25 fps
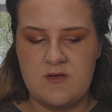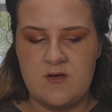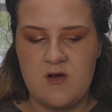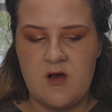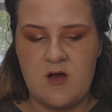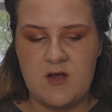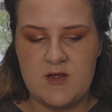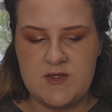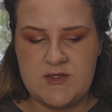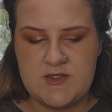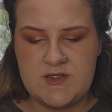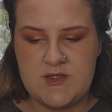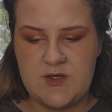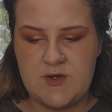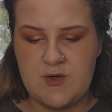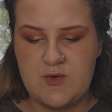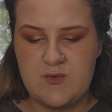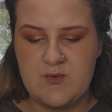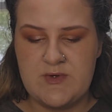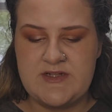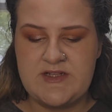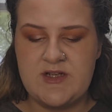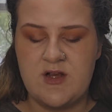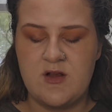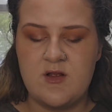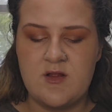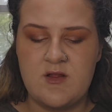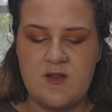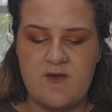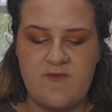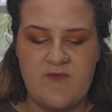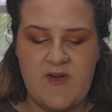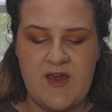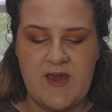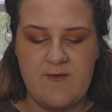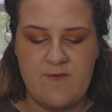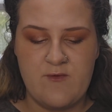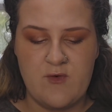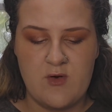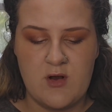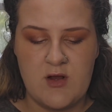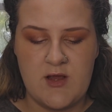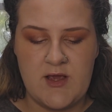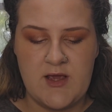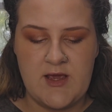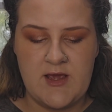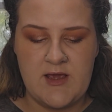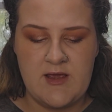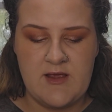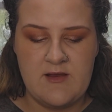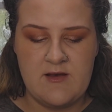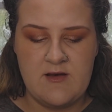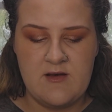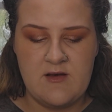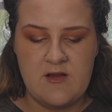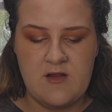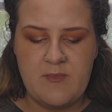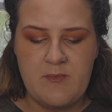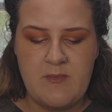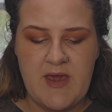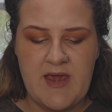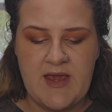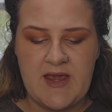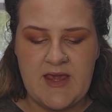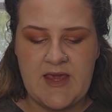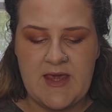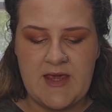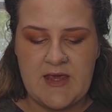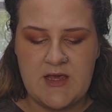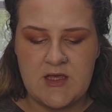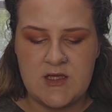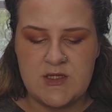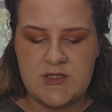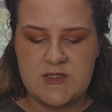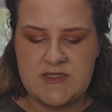also return the favor in making